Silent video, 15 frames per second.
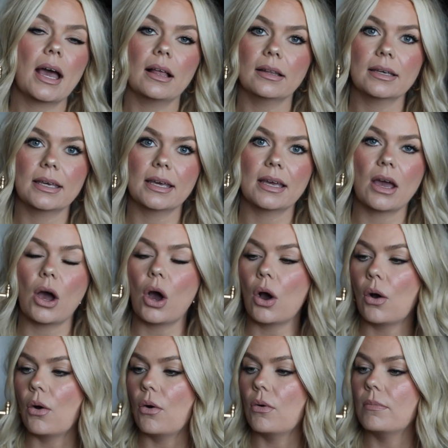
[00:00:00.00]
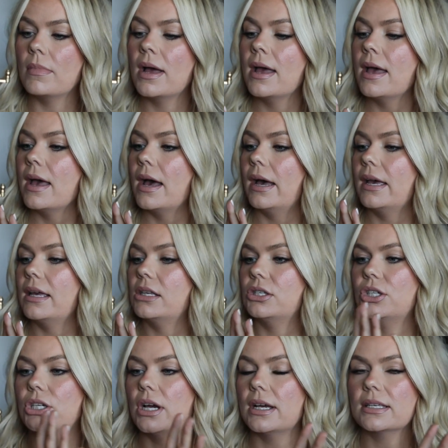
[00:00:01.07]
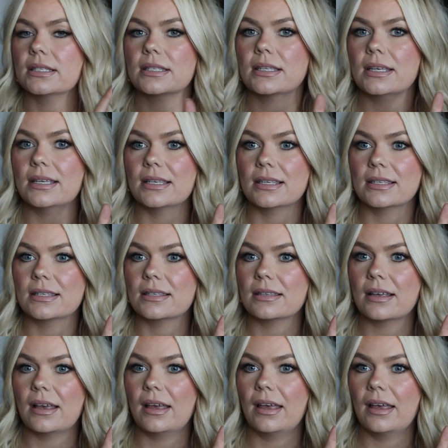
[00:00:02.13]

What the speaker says: elegant home. It just is,